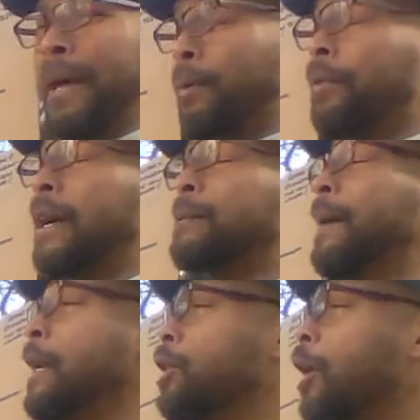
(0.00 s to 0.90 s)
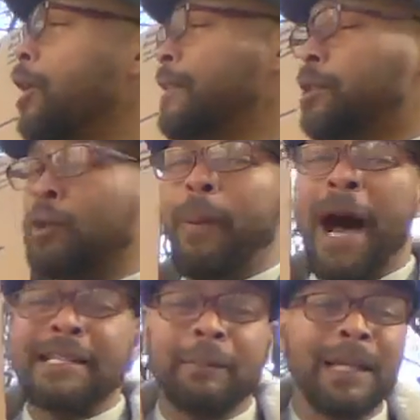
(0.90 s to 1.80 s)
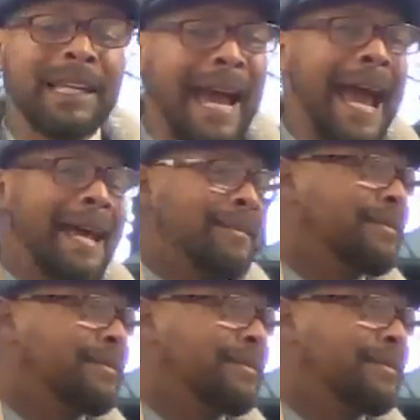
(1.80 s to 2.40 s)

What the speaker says: with as many girls as you possibly can,